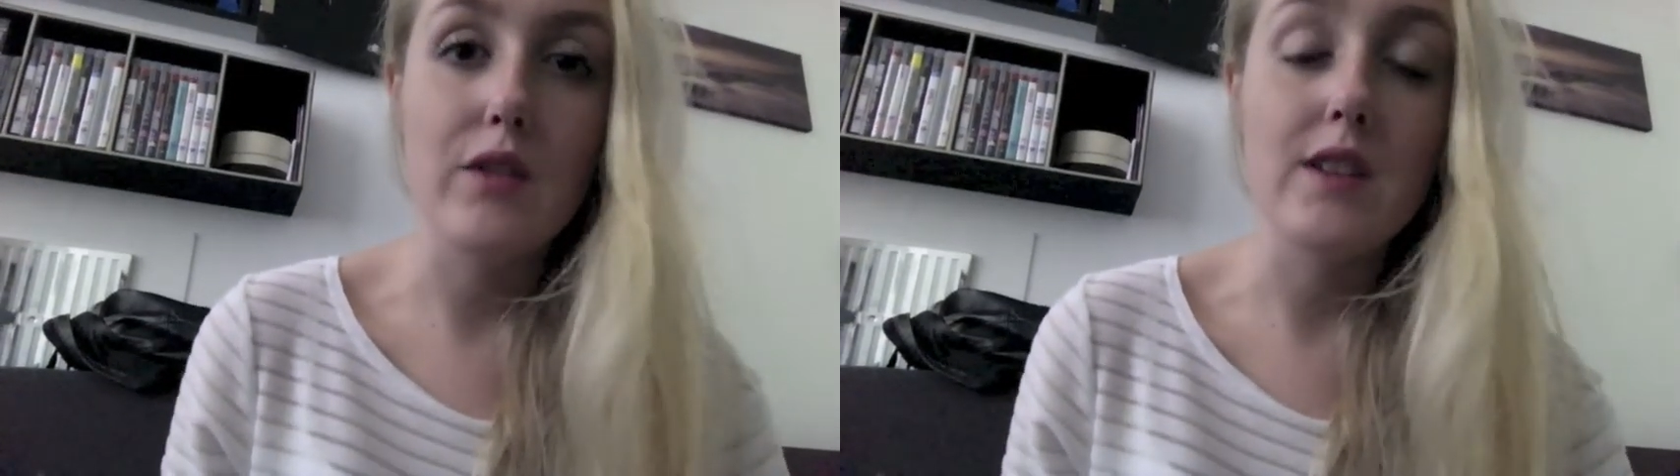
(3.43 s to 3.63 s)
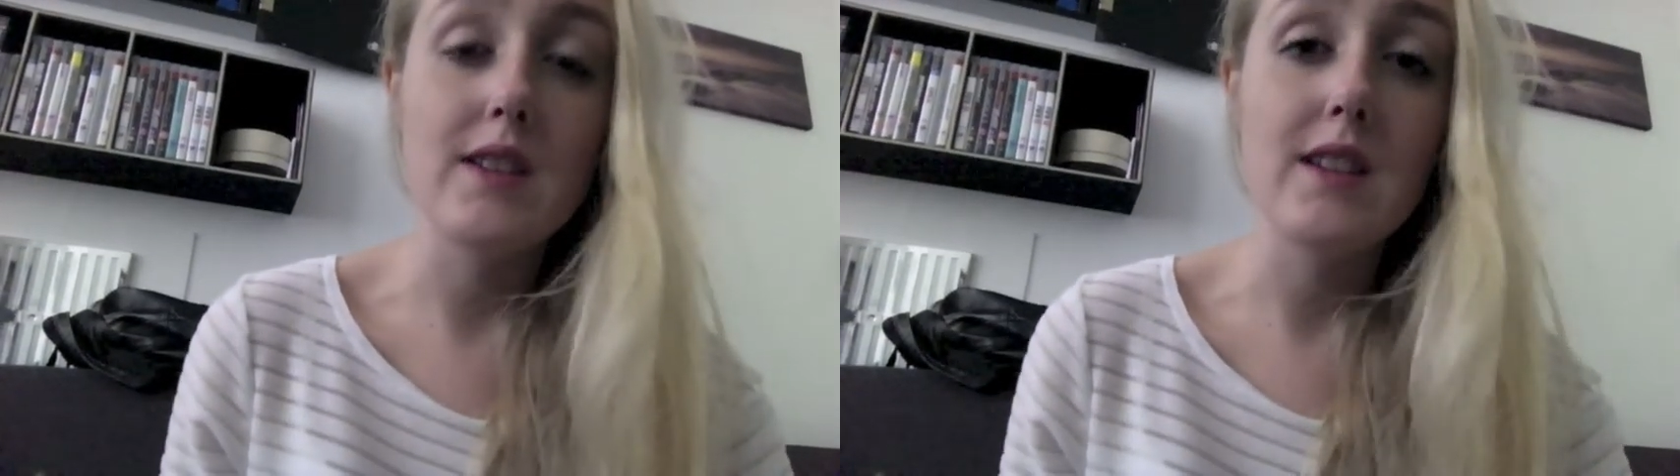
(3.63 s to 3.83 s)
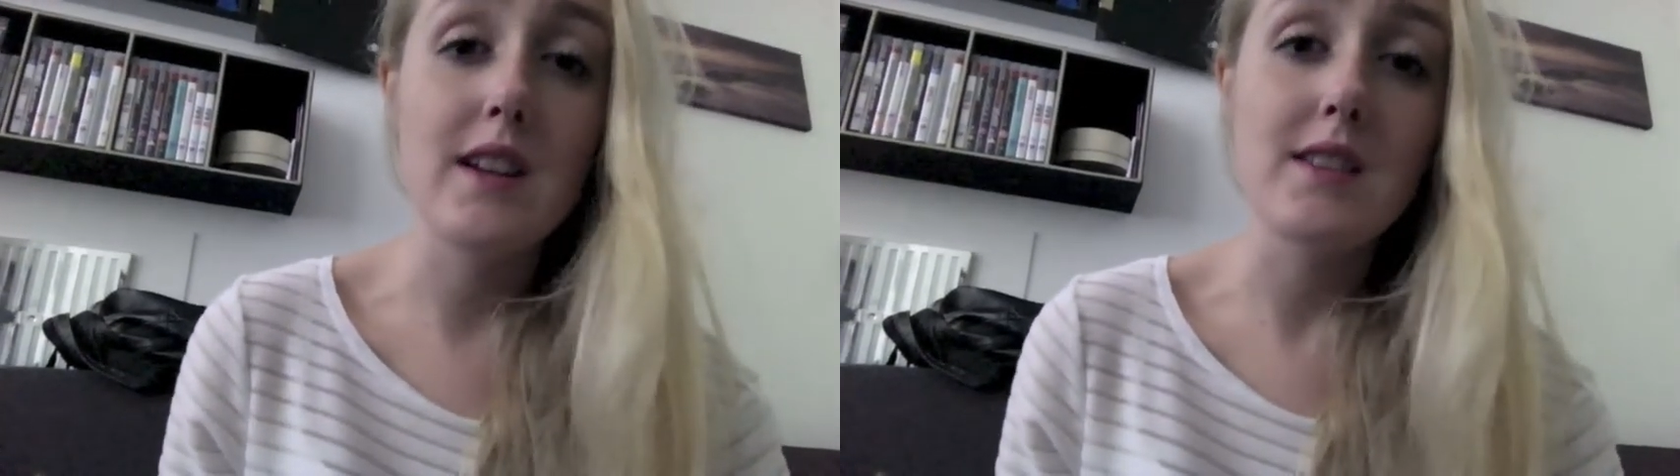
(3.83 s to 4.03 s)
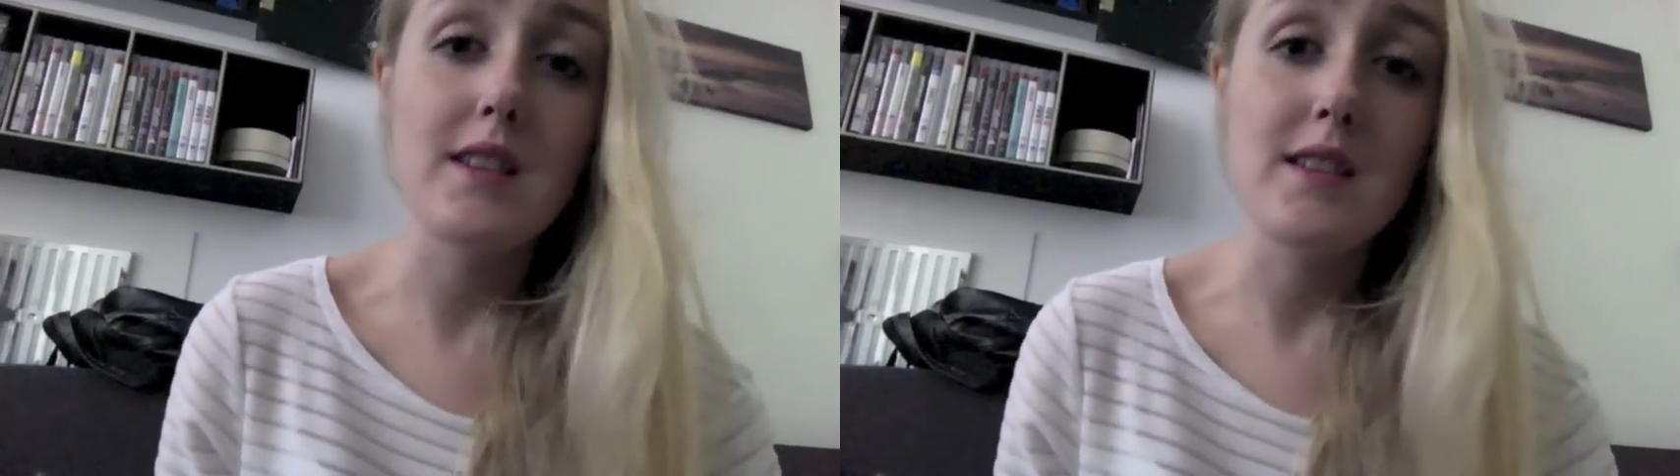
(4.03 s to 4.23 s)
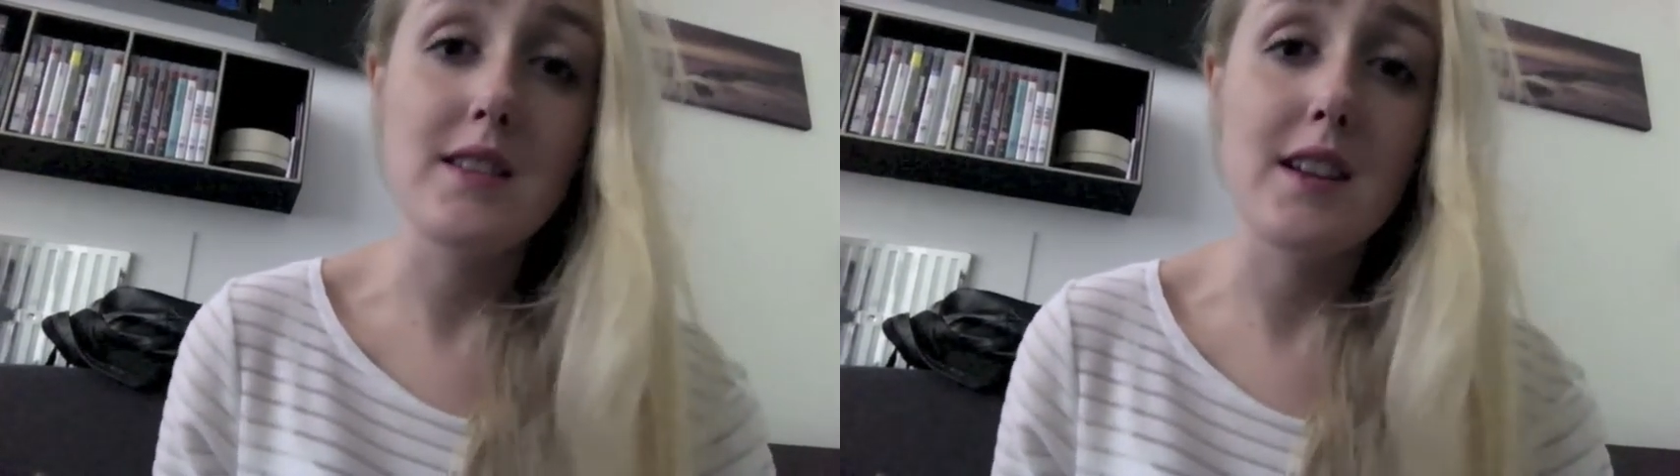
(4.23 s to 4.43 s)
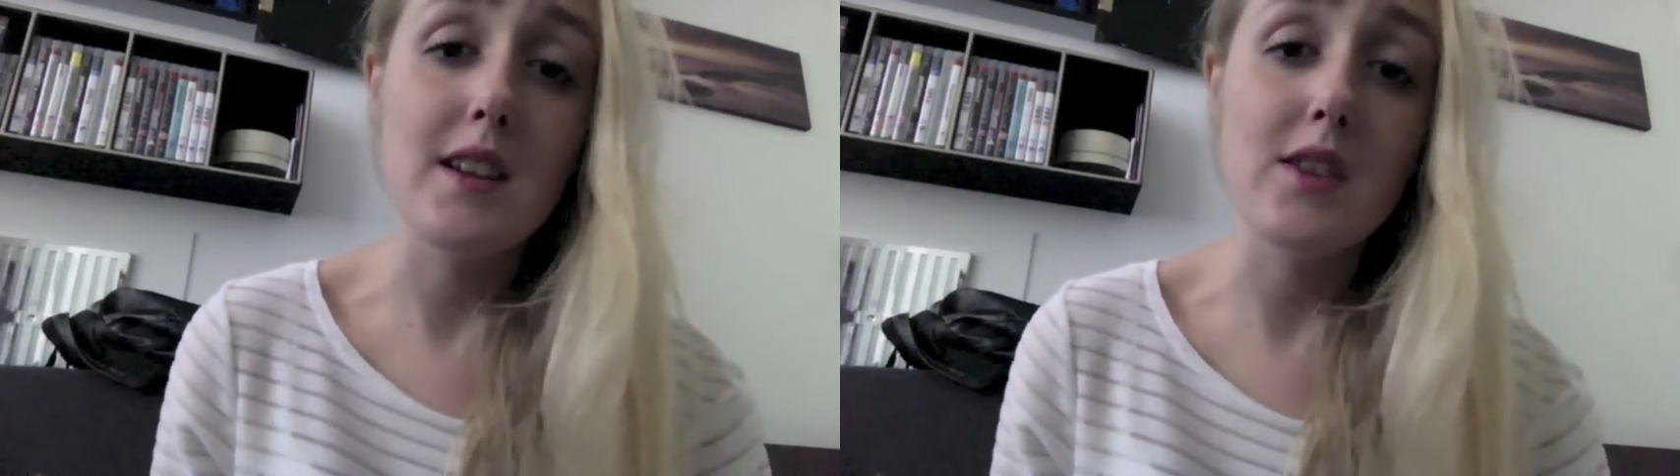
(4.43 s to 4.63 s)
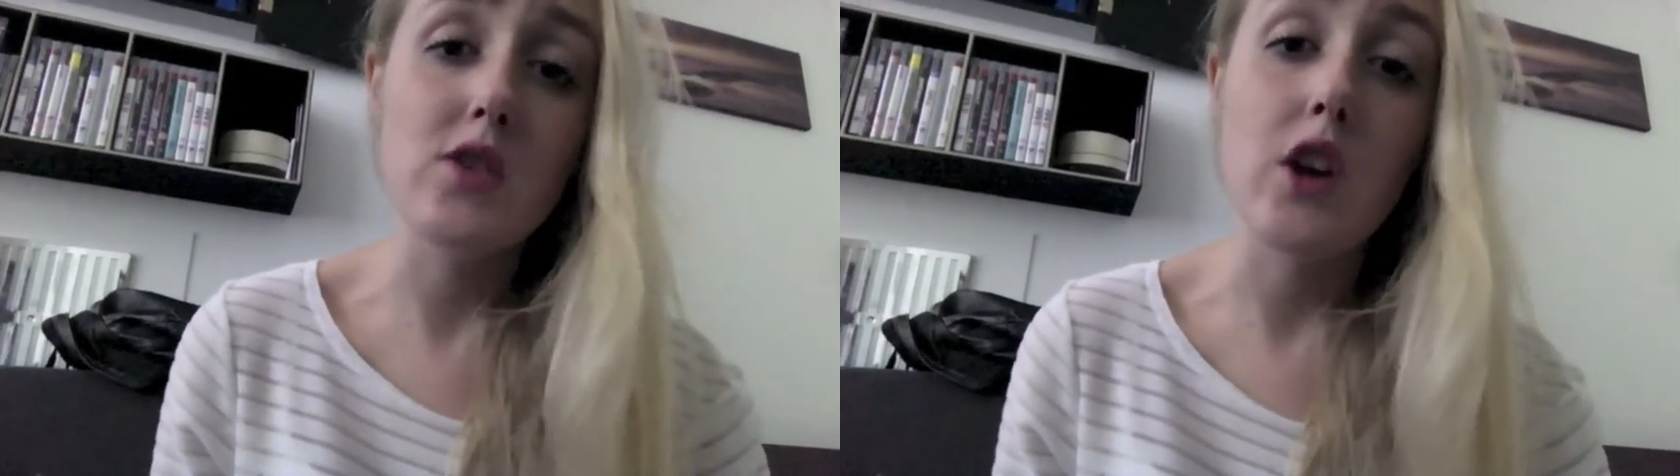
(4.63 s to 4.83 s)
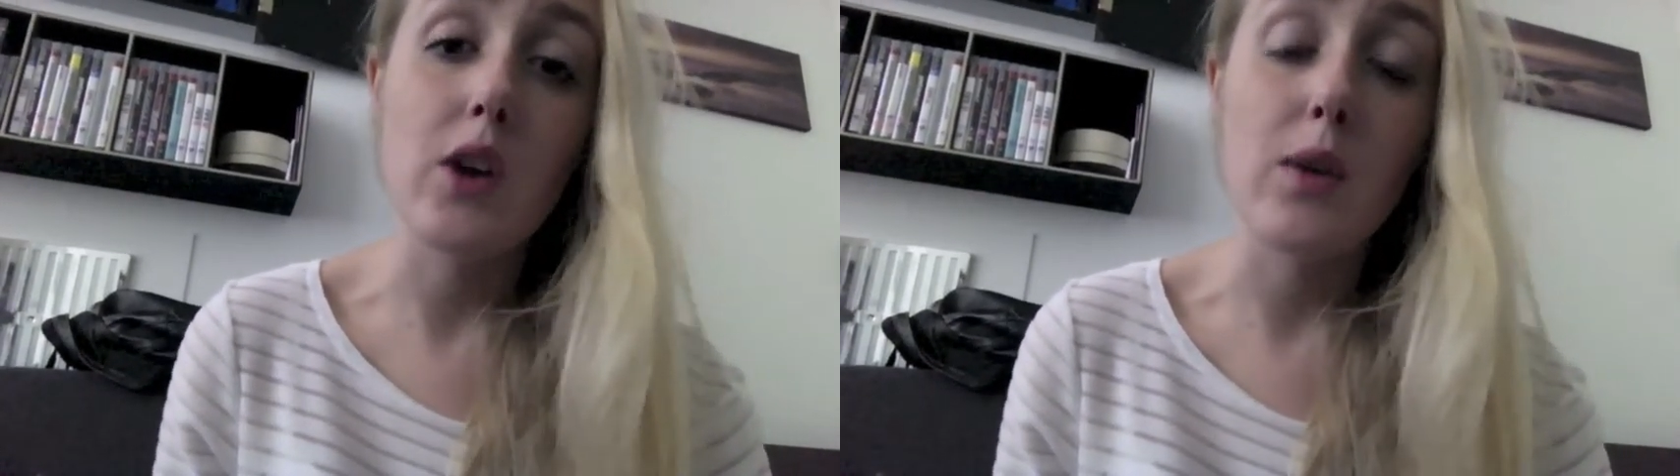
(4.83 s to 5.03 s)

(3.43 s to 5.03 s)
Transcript: Insidious and Insidious 2,